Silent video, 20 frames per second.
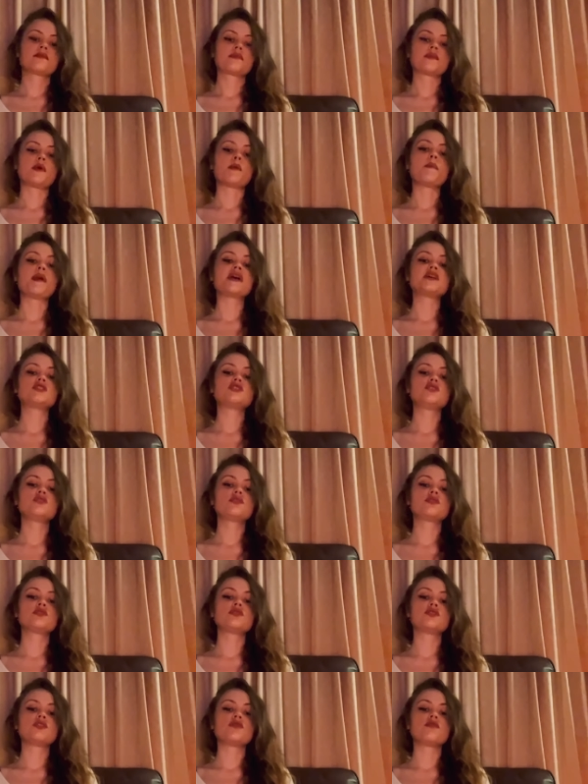The best you
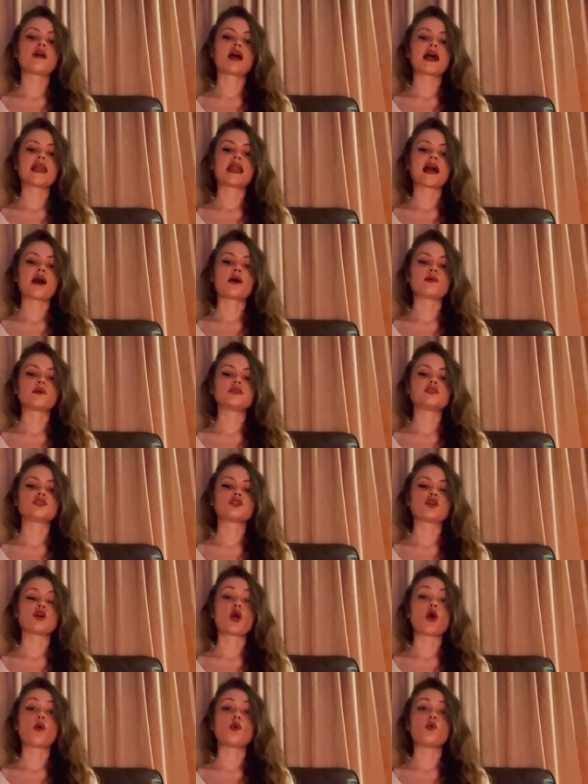can do right now is to
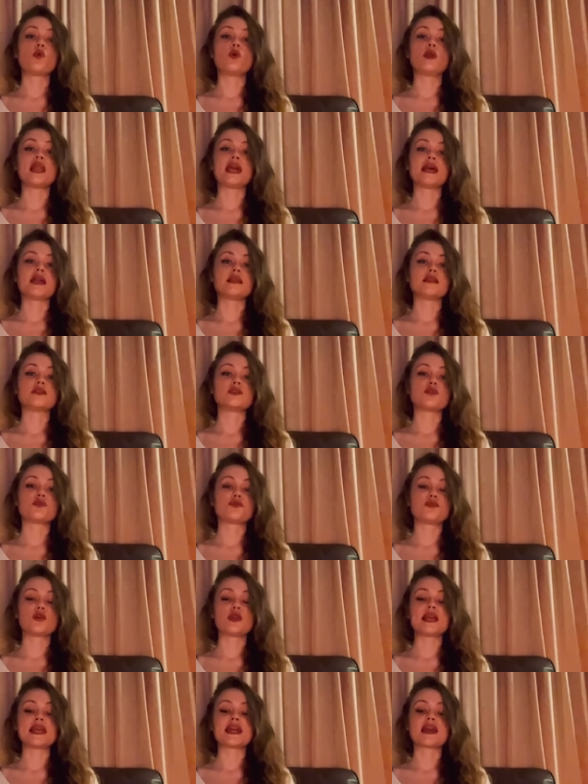go all in, to
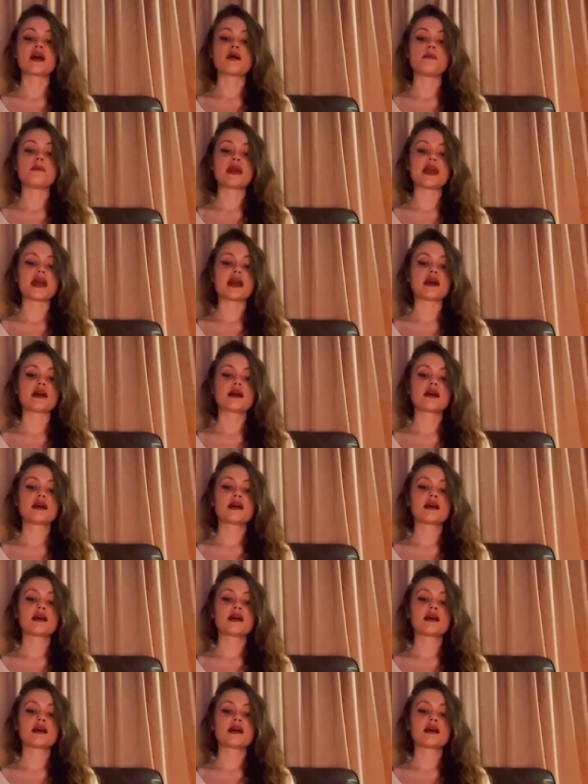fully commit,